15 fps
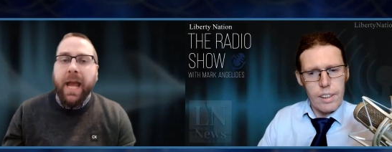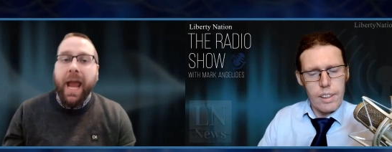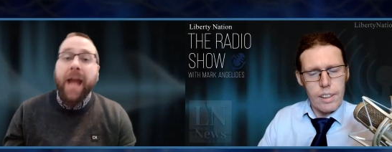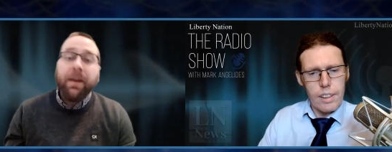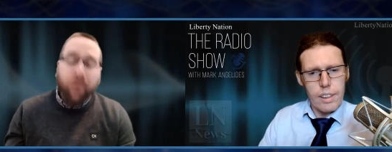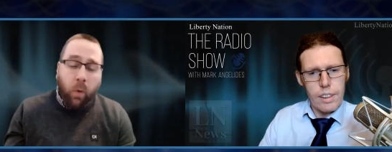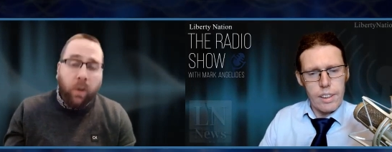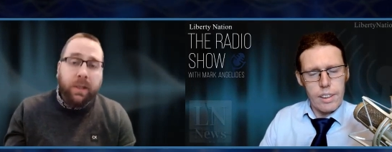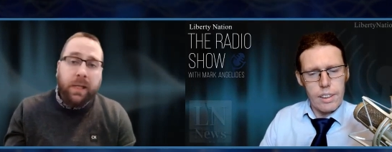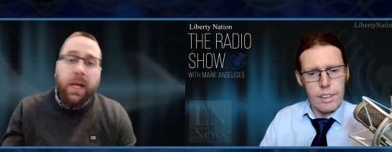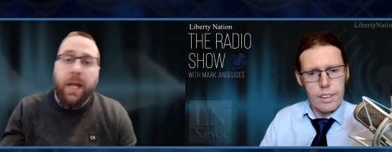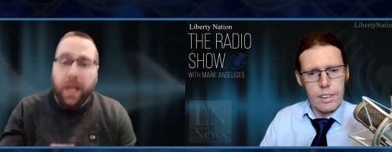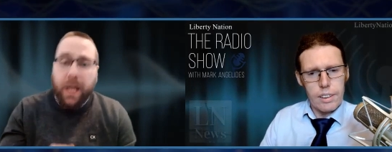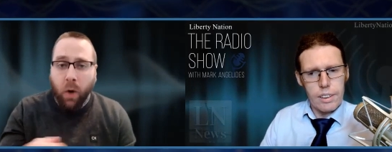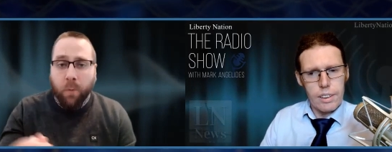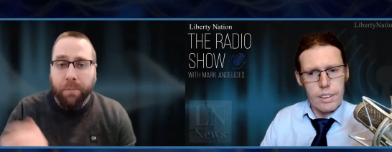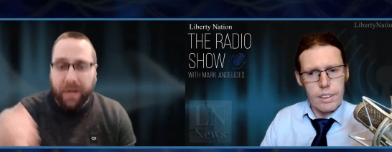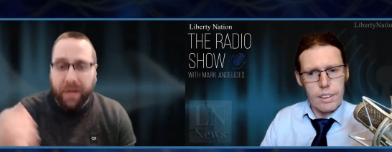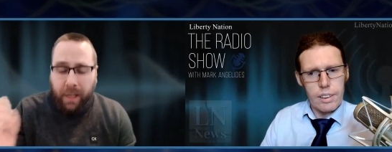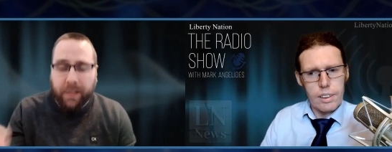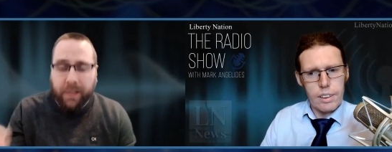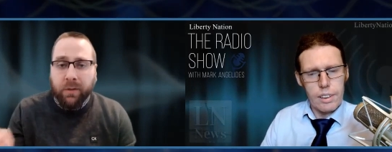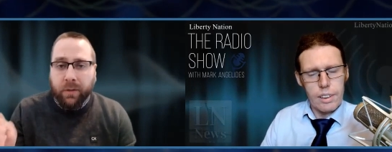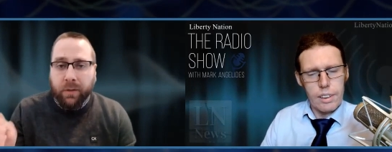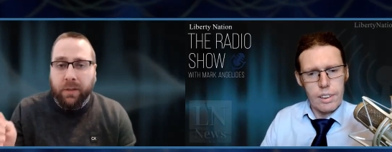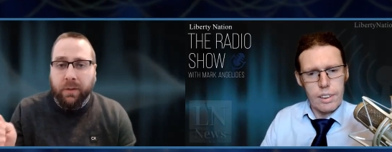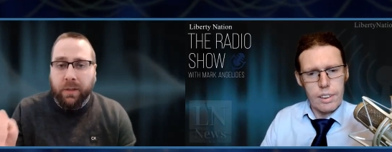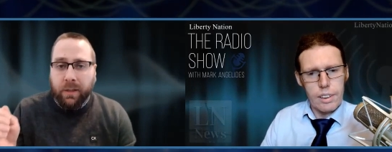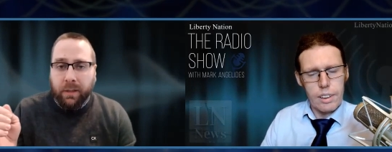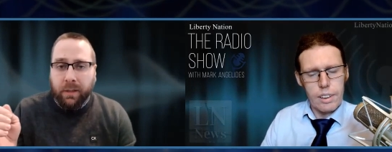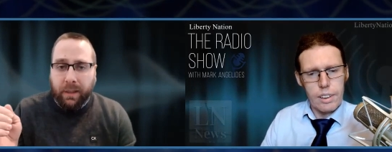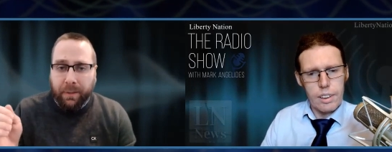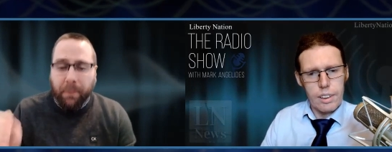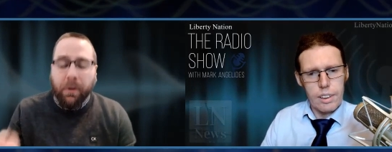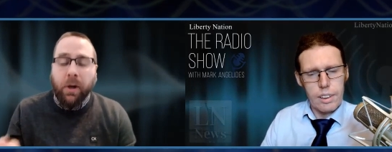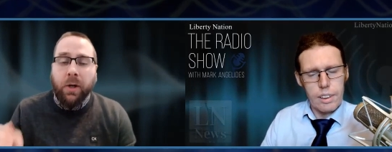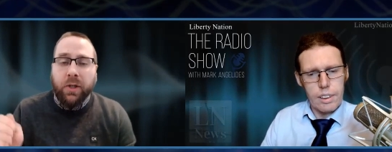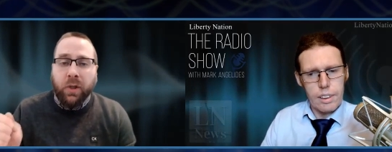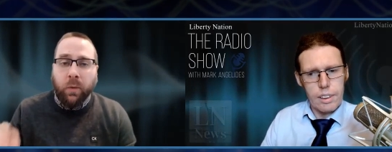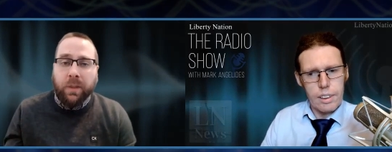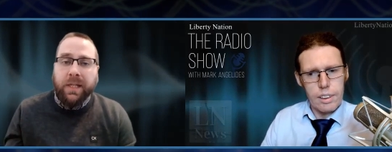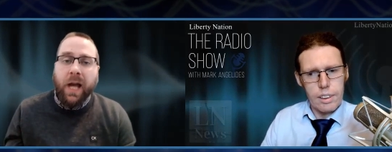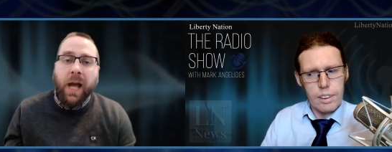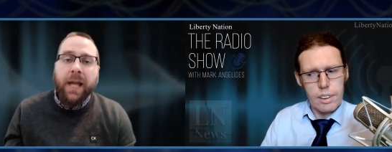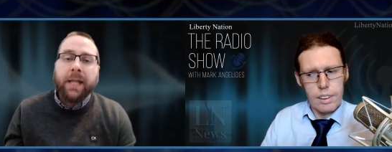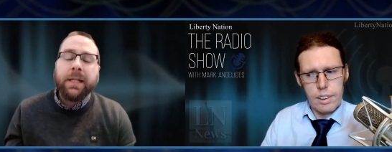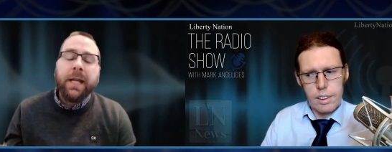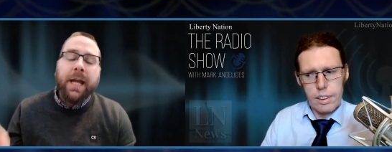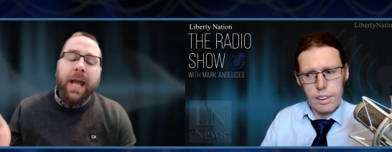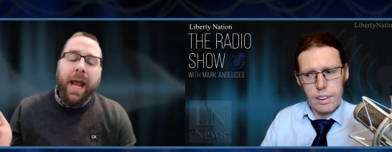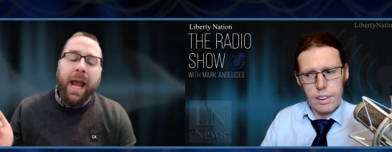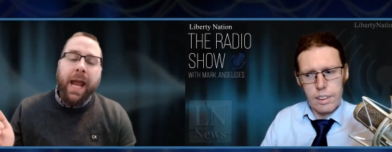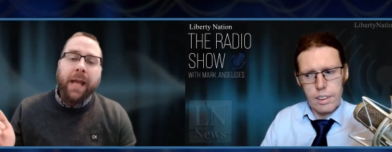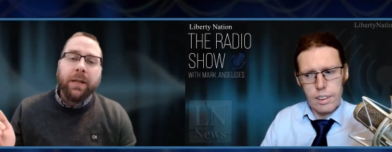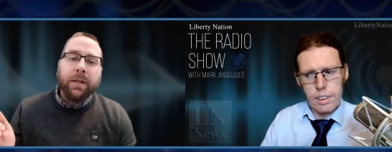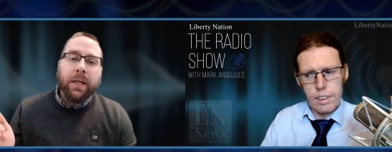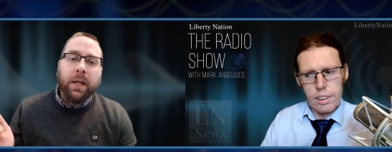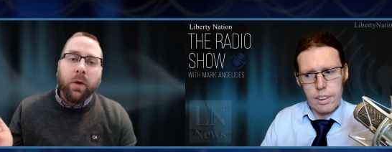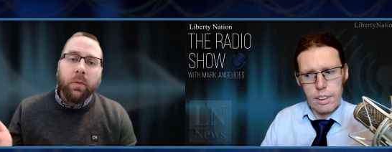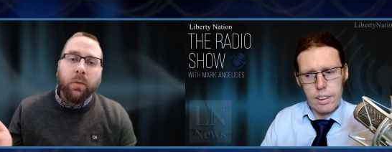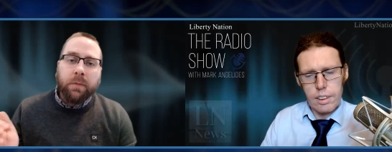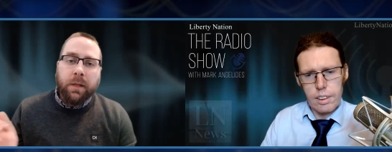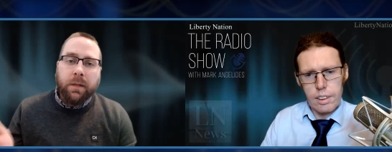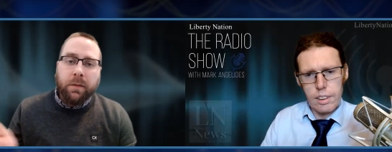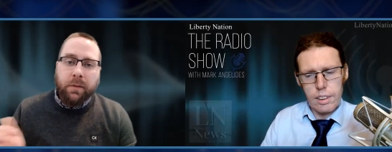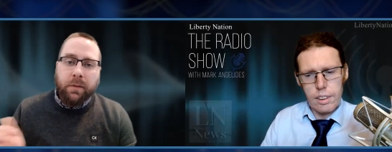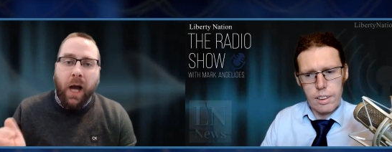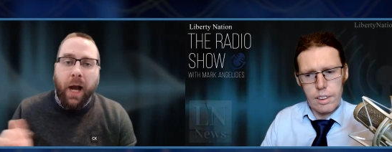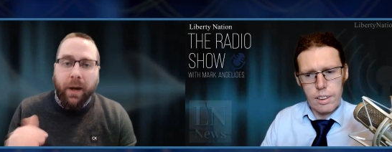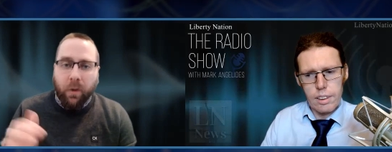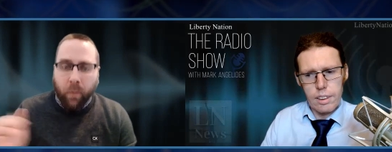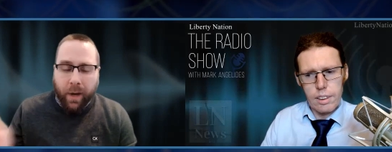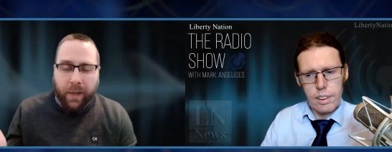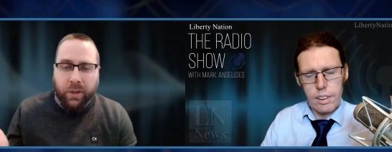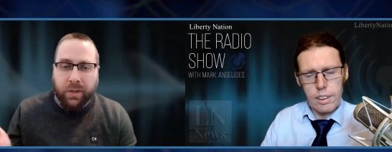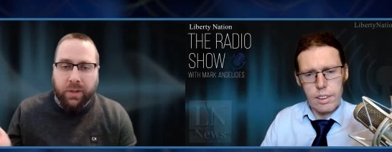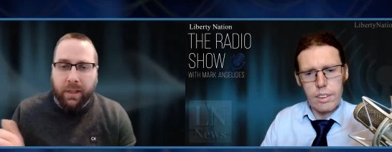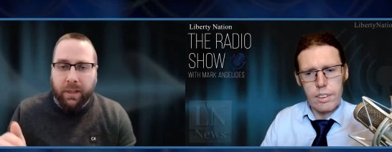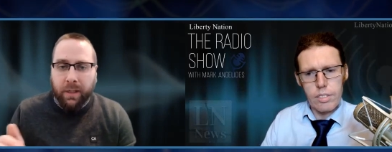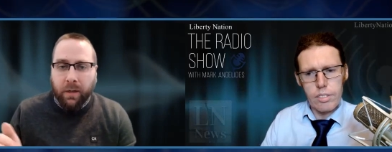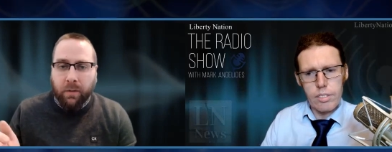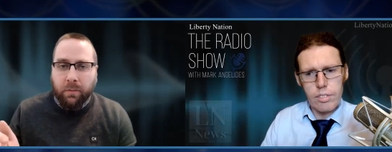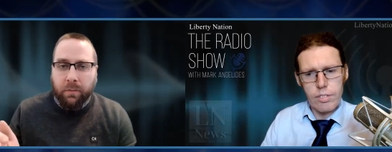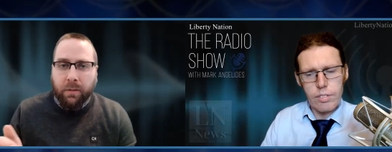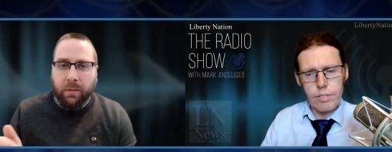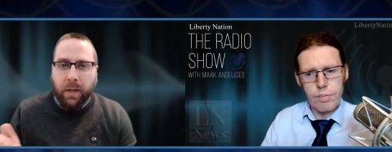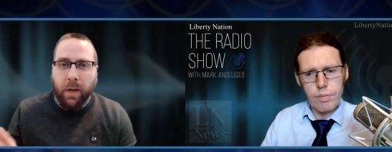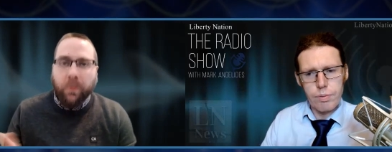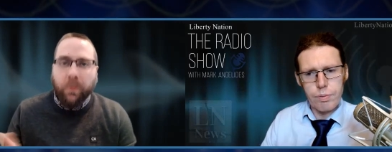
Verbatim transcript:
Speaker 1: And of course, you know, because they're, they're, the, the labor market is so tight and, you know, there's higher wages that, you know, I